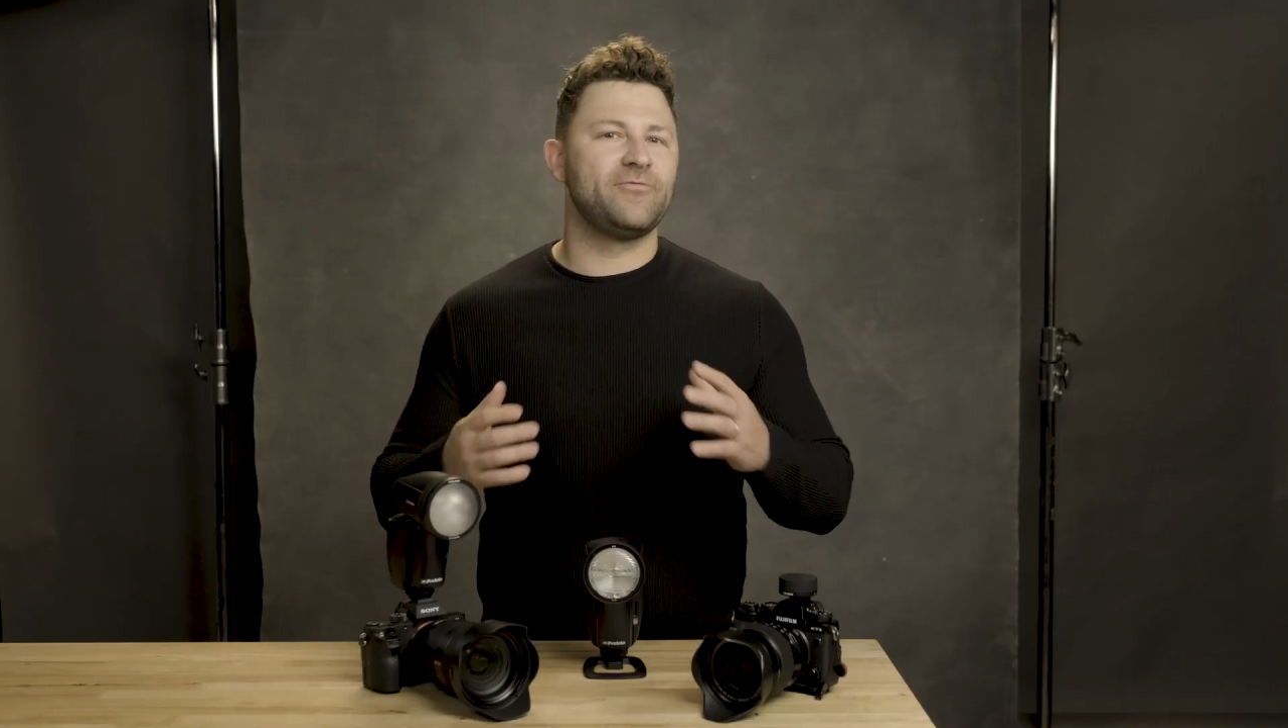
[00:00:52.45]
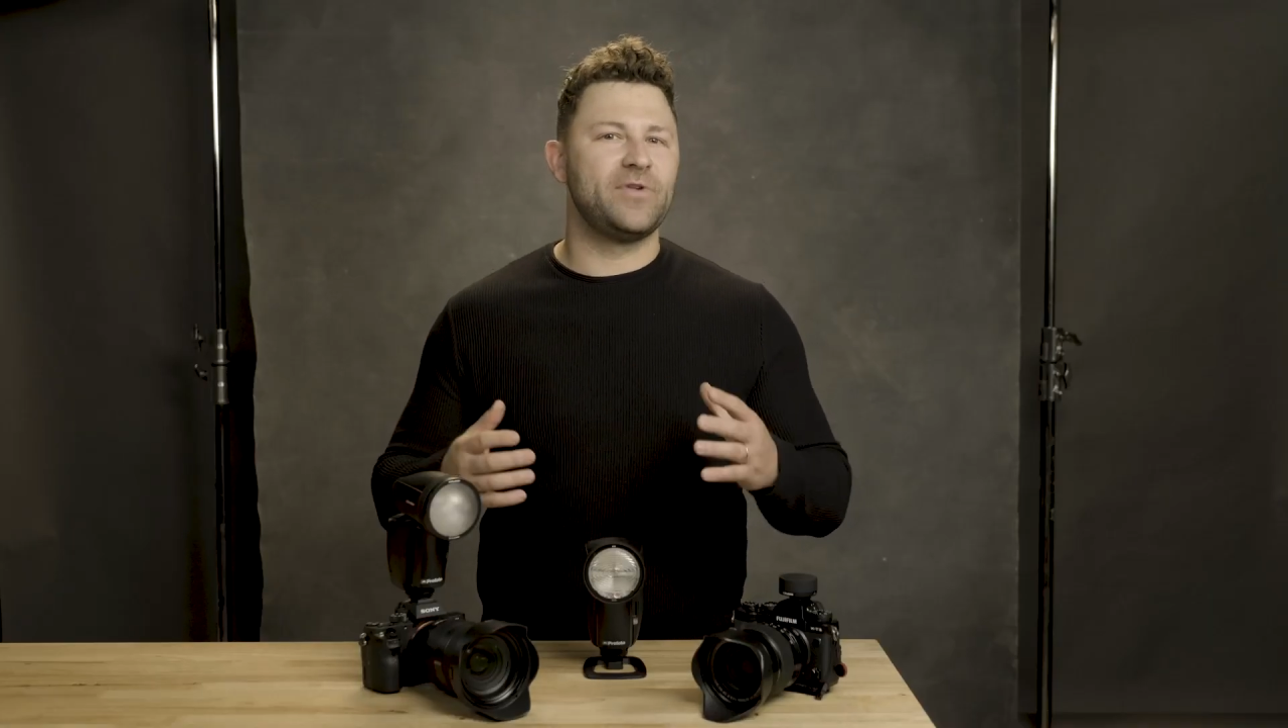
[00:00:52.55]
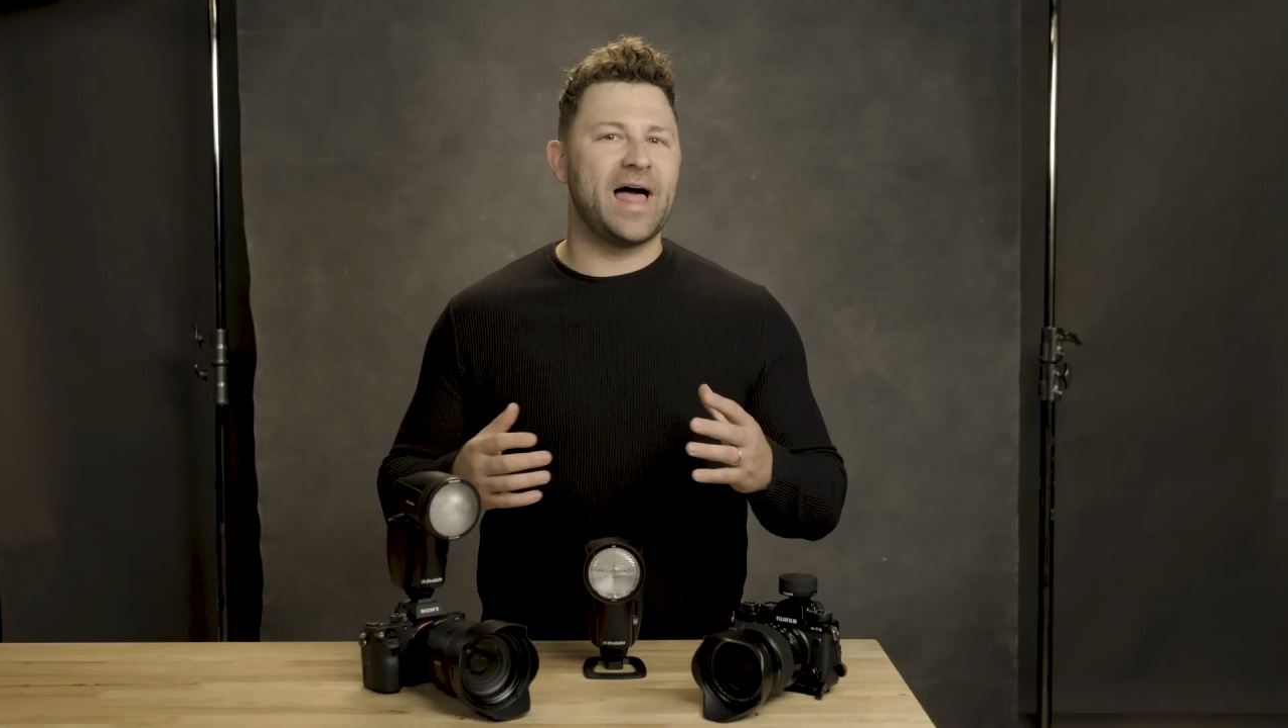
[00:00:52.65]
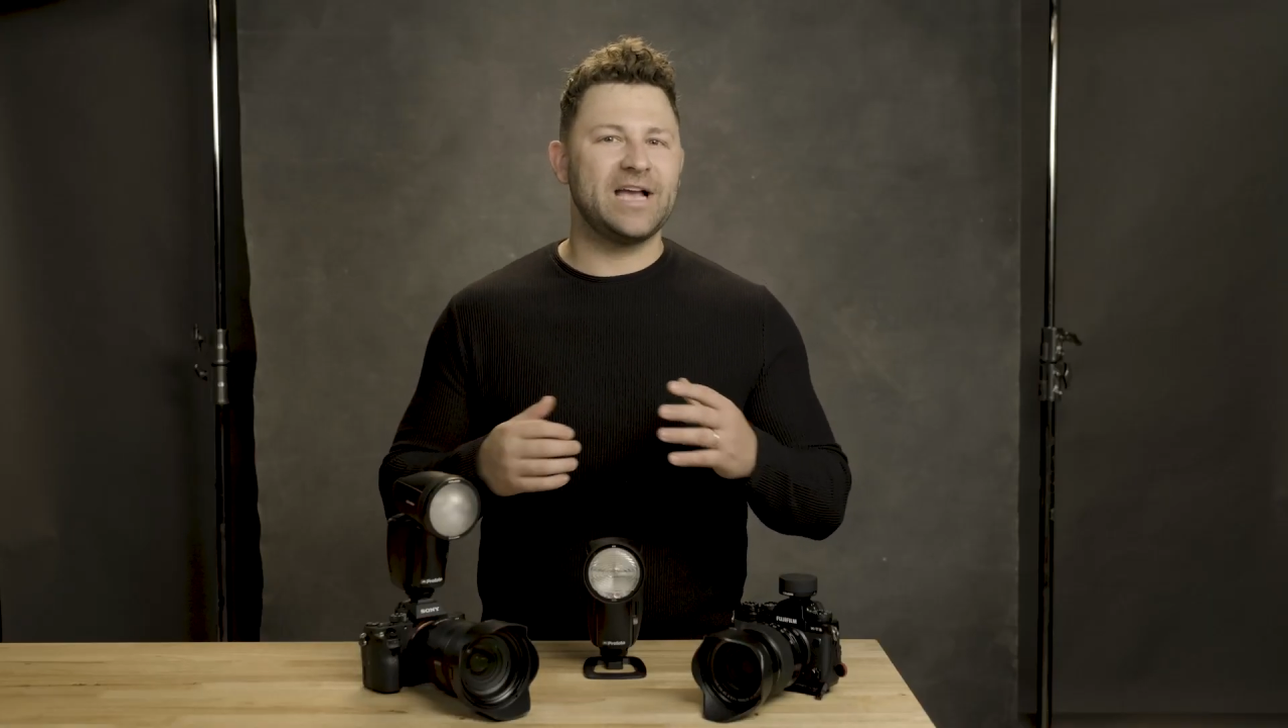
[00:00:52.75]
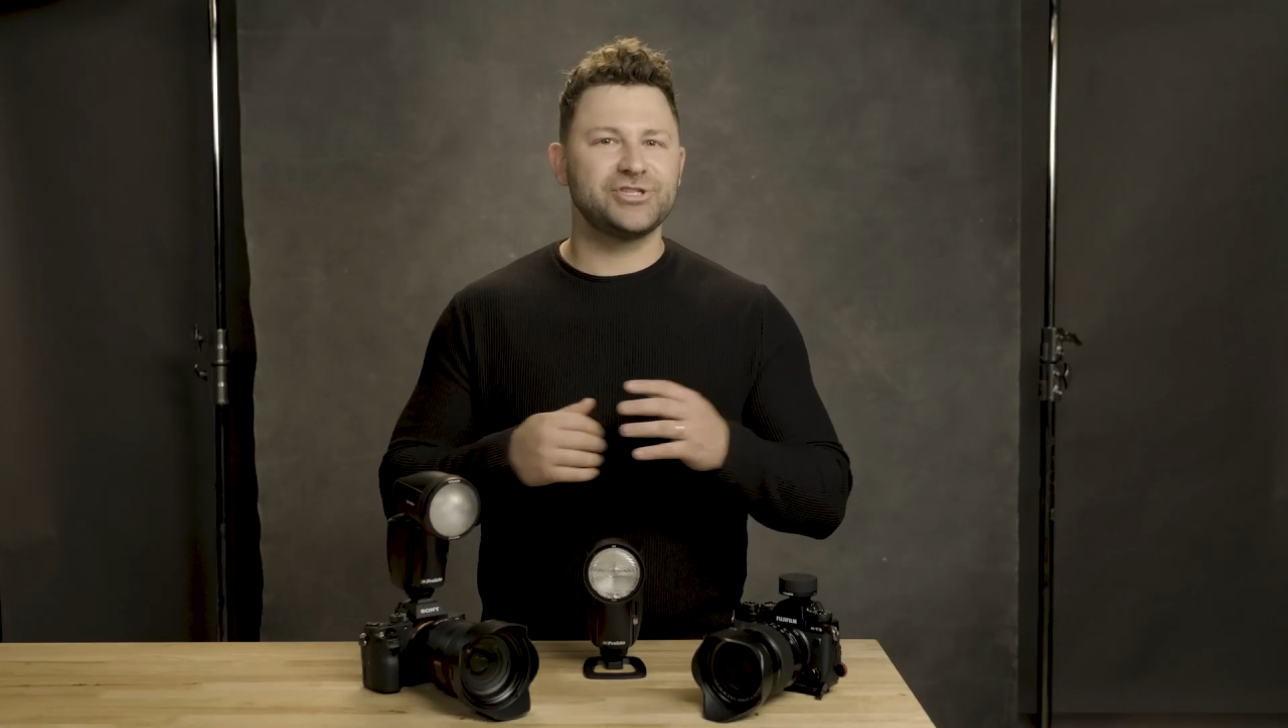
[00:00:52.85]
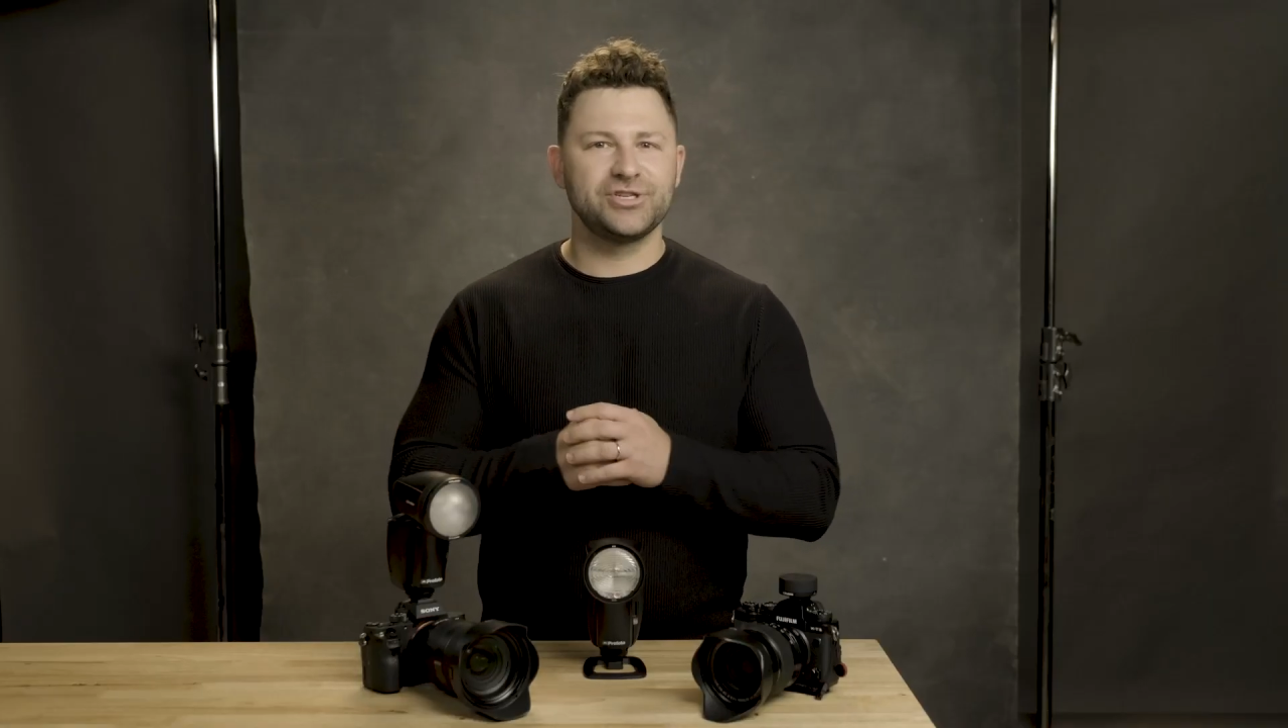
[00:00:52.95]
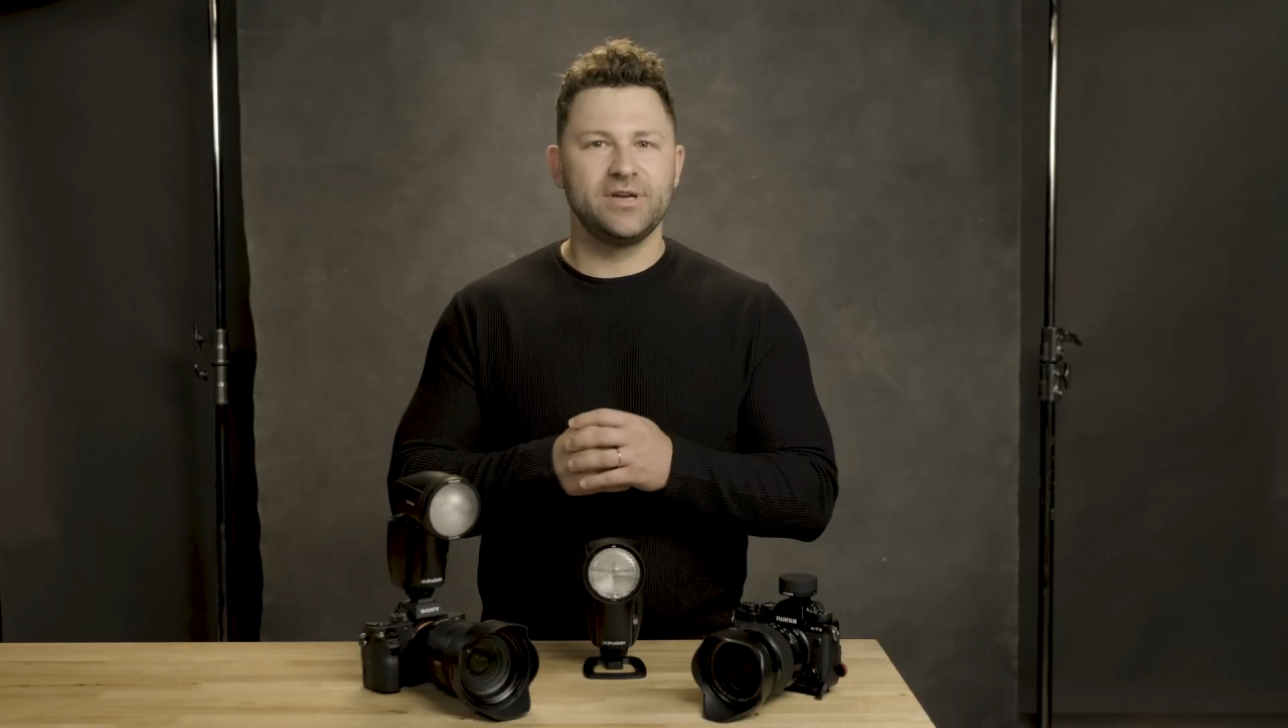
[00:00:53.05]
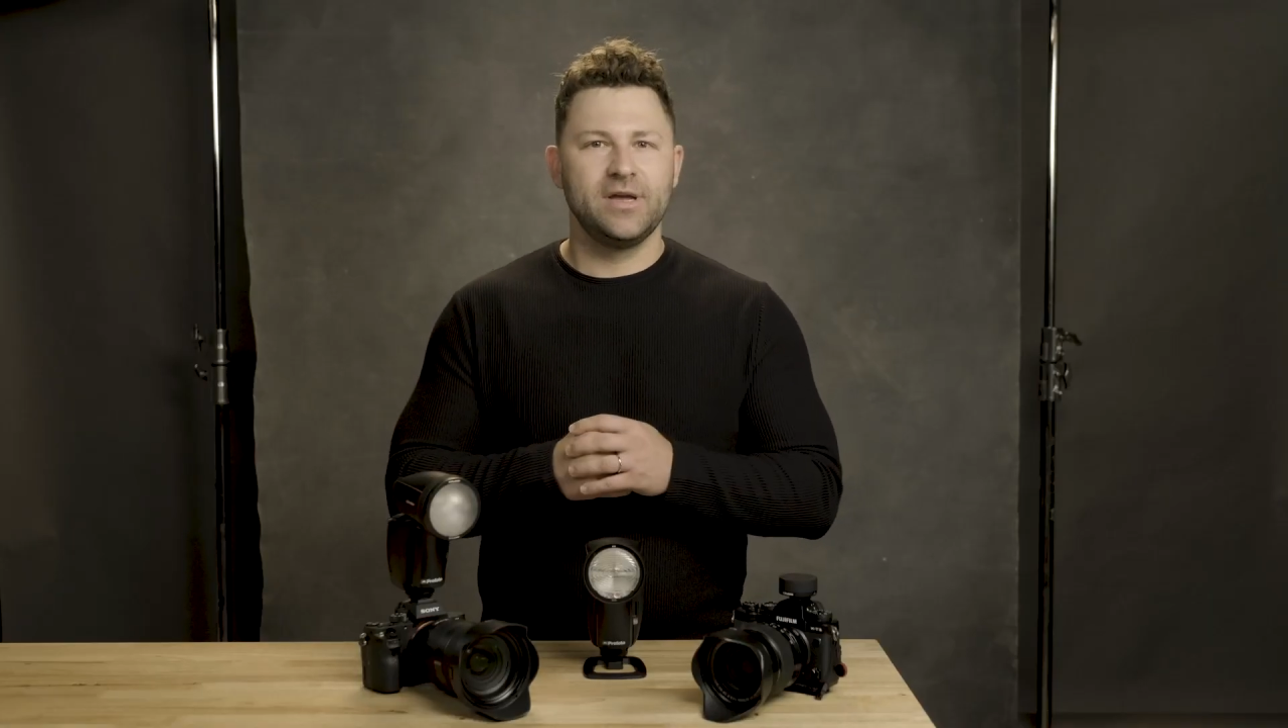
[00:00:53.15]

flash,